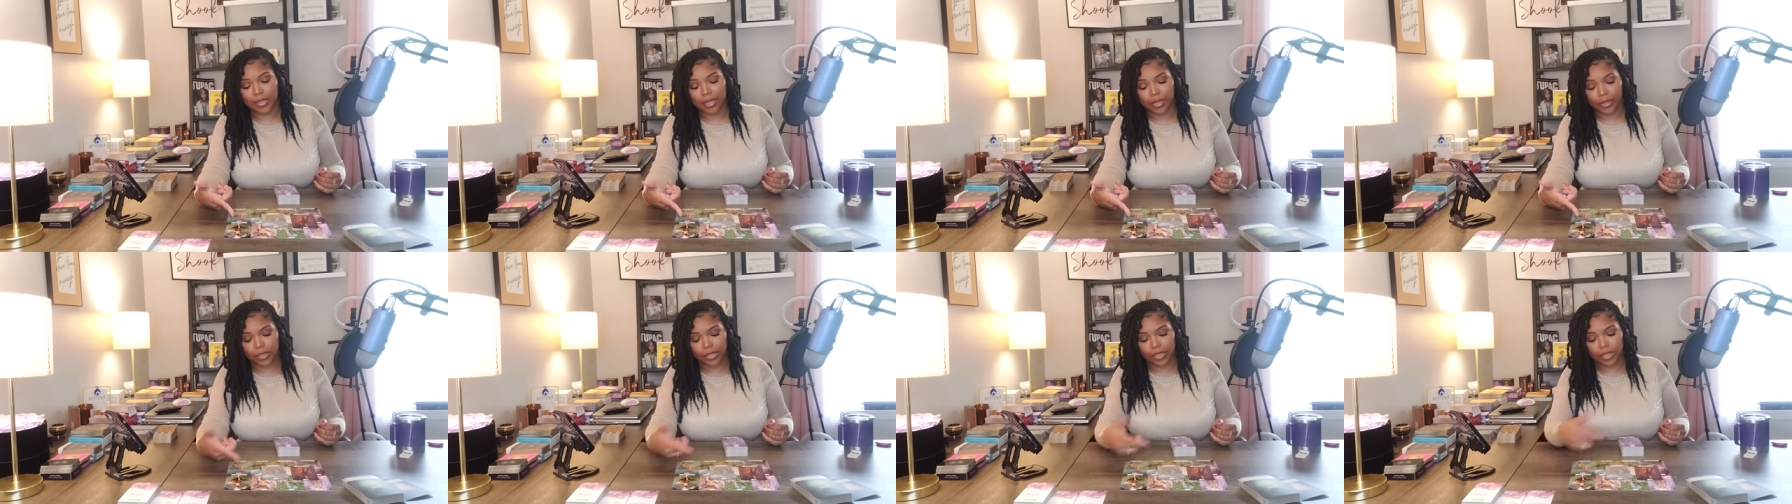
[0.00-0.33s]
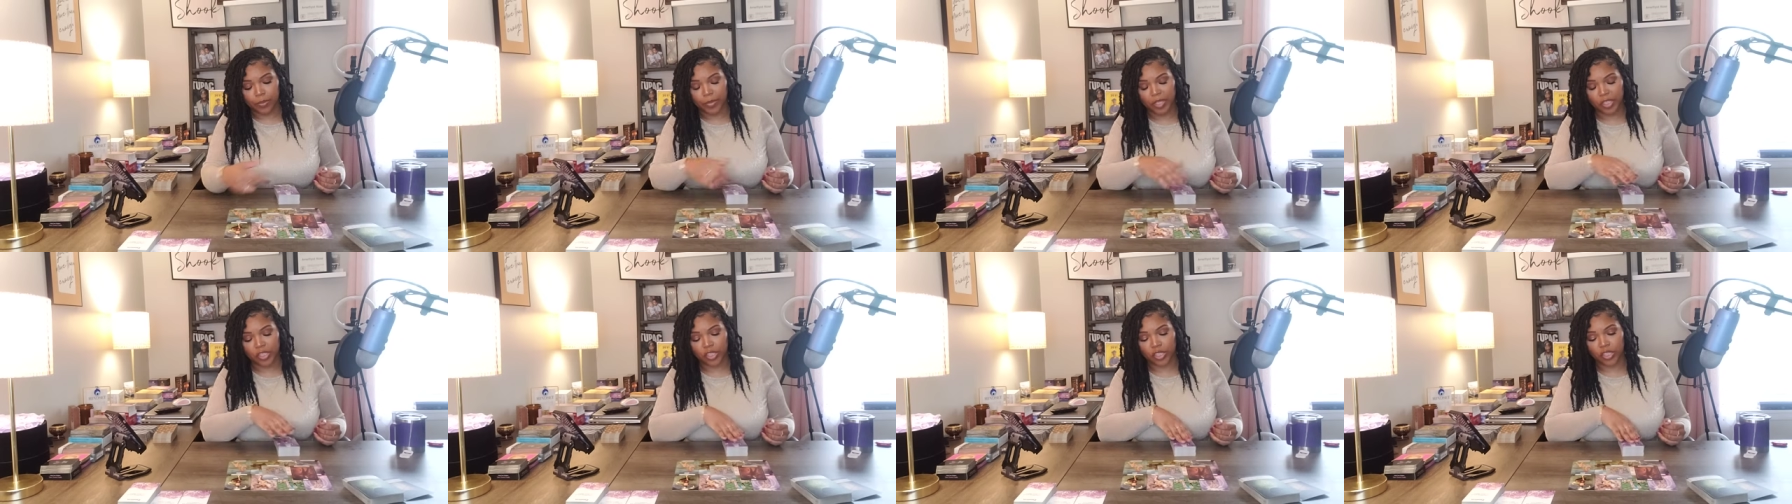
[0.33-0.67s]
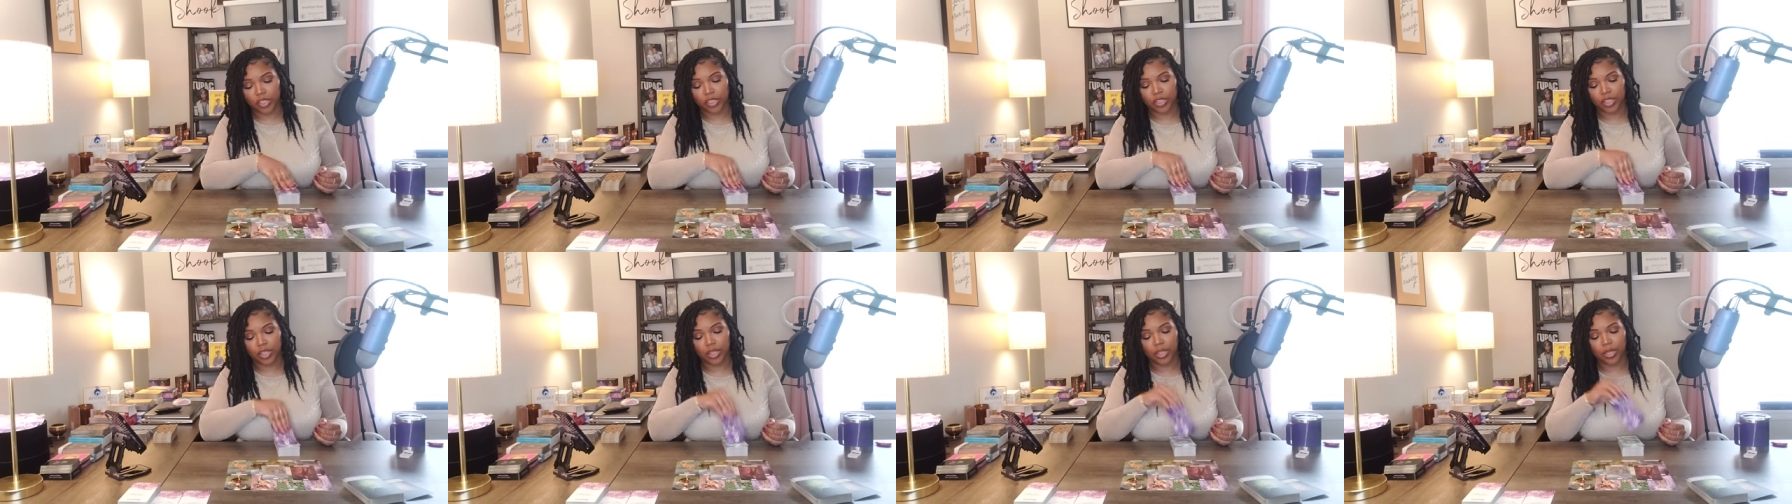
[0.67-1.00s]
There's the
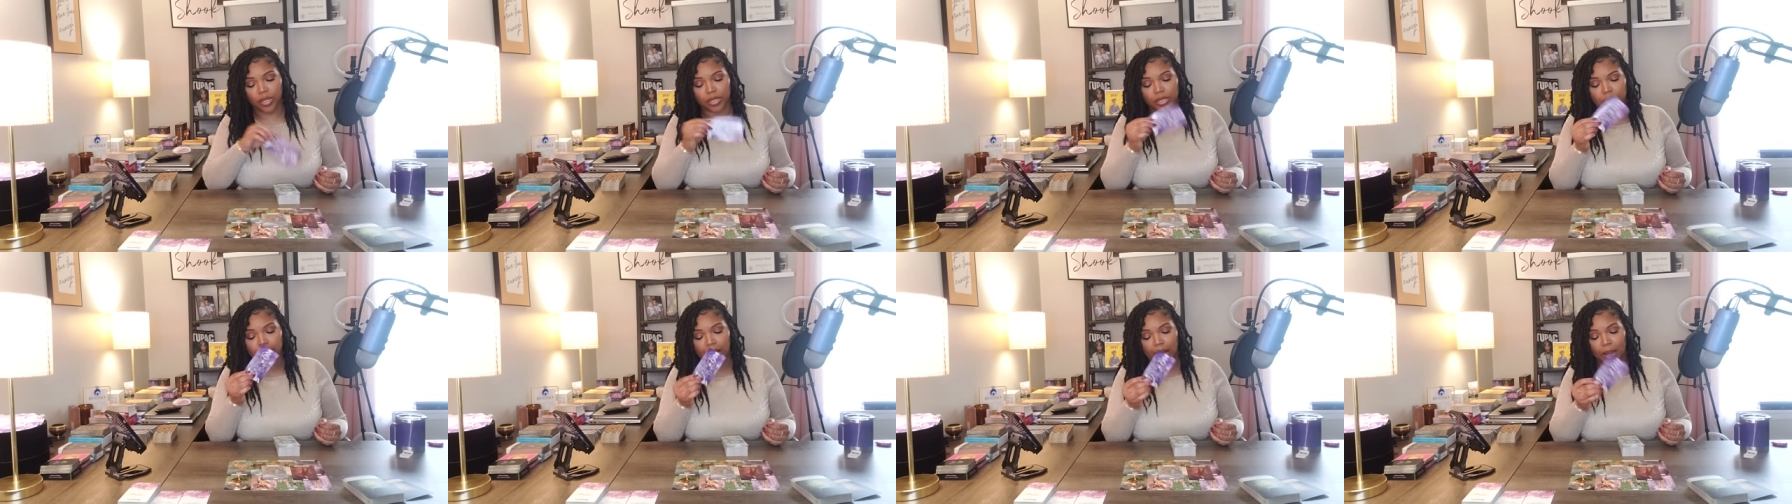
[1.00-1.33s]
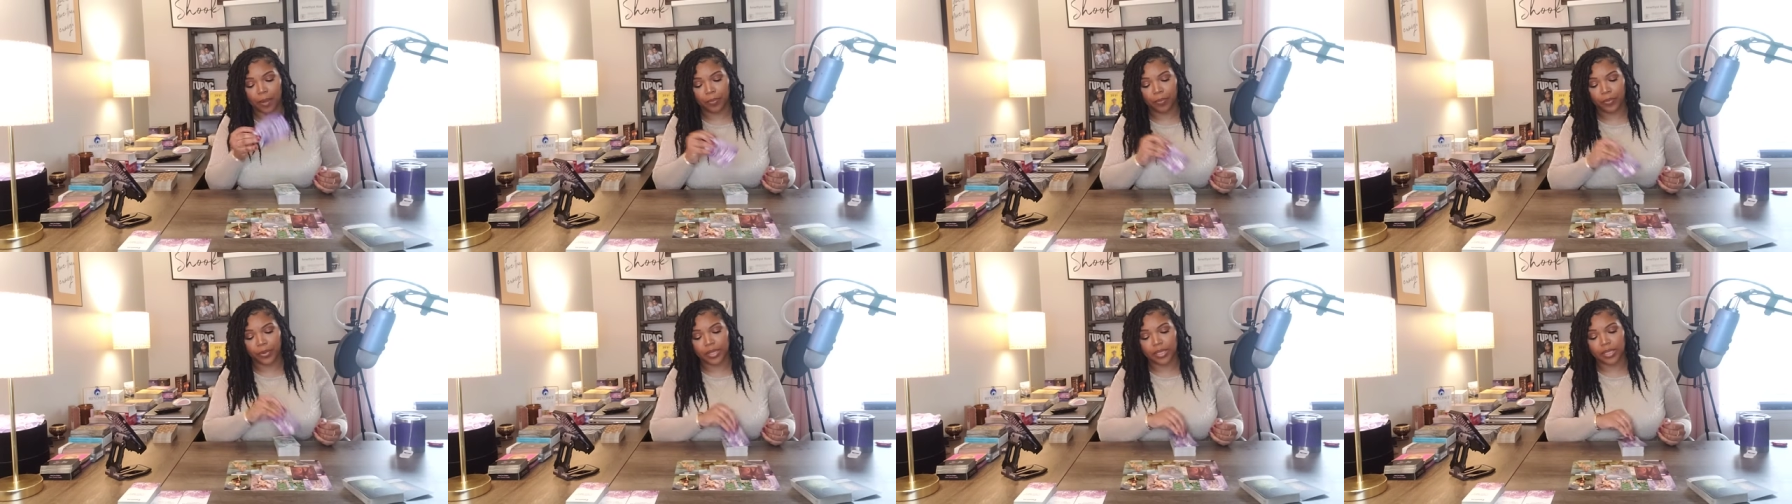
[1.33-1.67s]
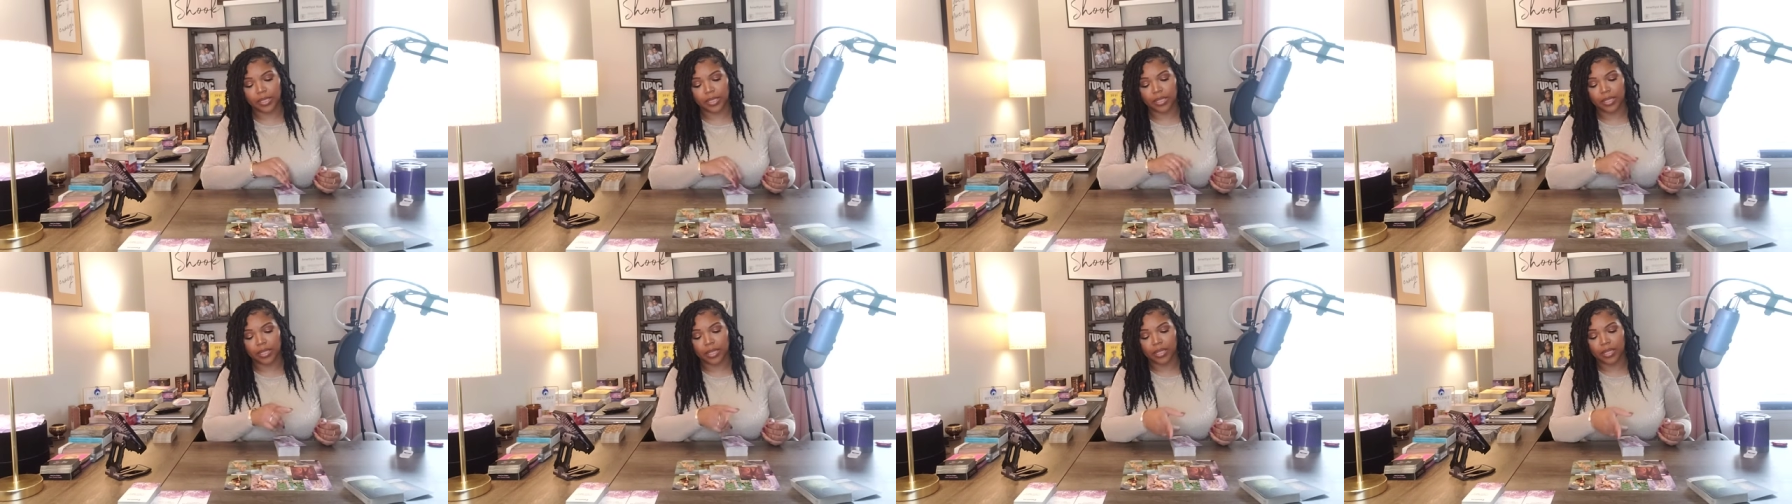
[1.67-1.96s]
magician, there's the high priestess,